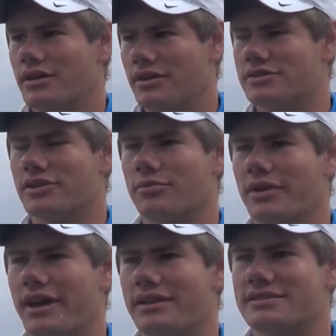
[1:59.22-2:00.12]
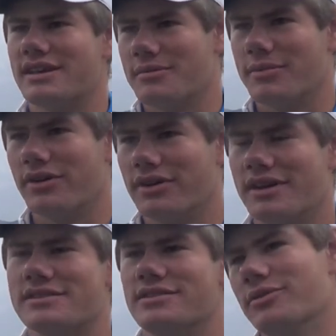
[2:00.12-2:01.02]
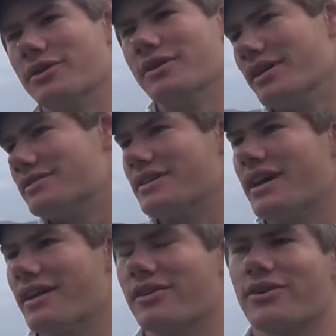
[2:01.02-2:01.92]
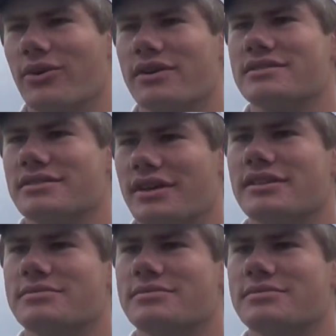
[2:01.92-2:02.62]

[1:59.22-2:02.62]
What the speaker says: you're still playing at the same ability as you would to, say, another course in the